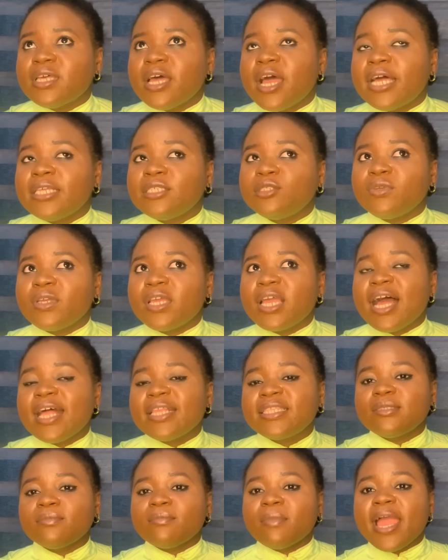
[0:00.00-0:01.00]
as
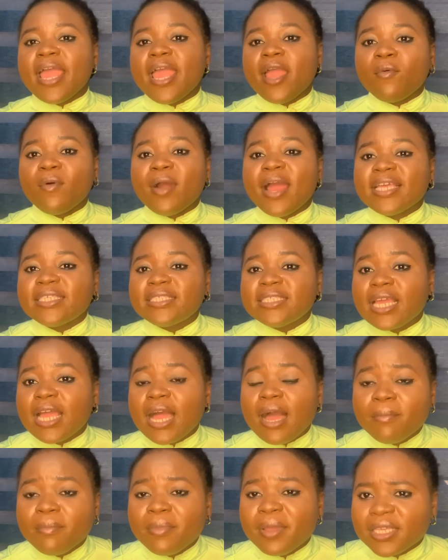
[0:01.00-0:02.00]
regards my NYSC
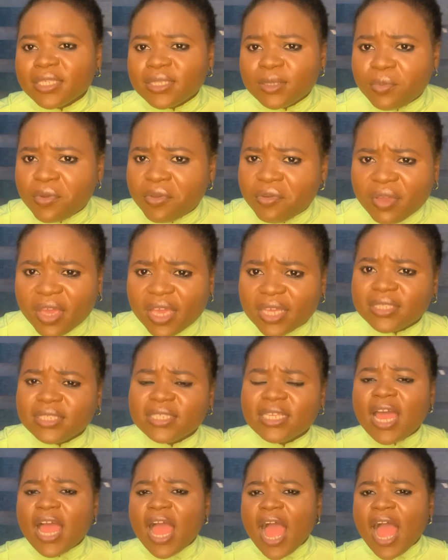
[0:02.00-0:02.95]
camp experience,